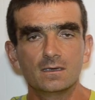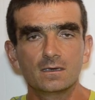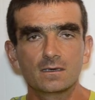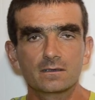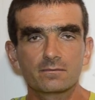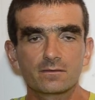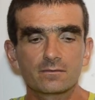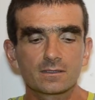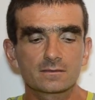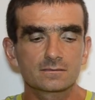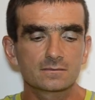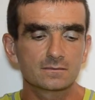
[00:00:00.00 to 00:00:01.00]
Hi
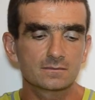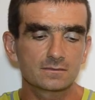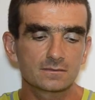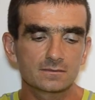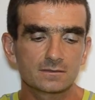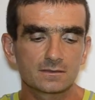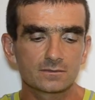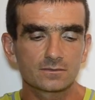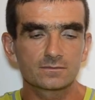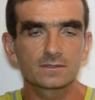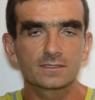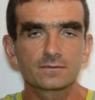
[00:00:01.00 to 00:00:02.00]
everyone, this is the end
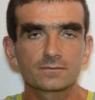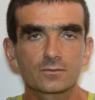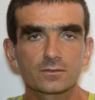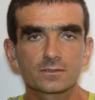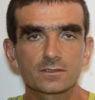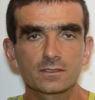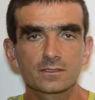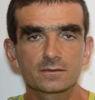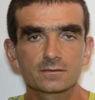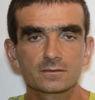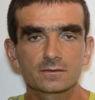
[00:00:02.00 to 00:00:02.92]
of day 48.